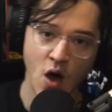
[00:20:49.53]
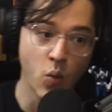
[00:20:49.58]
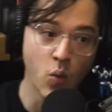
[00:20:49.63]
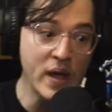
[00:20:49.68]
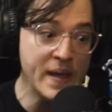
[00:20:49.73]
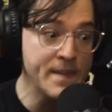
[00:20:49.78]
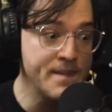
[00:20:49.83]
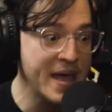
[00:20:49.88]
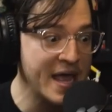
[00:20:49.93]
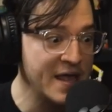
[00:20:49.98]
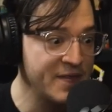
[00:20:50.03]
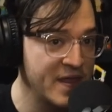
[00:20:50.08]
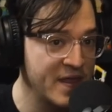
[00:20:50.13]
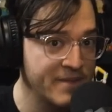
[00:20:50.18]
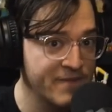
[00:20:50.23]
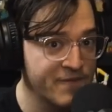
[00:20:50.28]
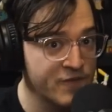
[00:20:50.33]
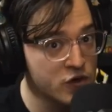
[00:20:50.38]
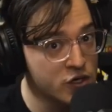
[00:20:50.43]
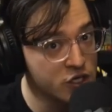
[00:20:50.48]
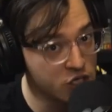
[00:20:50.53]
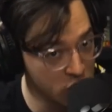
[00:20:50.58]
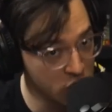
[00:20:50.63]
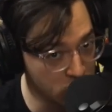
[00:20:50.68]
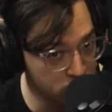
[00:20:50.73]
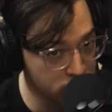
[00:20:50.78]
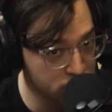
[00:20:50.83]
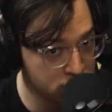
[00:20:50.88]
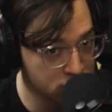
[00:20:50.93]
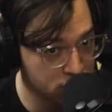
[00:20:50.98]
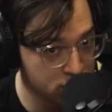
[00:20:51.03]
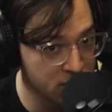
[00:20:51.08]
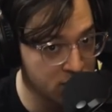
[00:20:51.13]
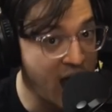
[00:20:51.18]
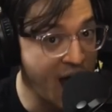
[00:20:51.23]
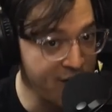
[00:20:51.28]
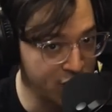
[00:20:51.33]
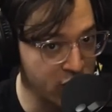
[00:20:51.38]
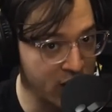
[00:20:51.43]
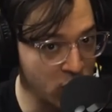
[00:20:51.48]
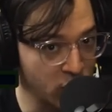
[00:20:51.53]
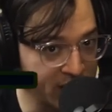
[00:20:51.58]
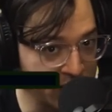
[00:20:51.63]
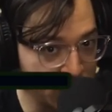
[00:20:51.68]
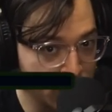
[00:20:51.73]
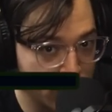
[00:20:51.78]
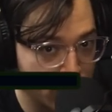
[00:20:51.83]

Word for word: We made them for you. Have a great week.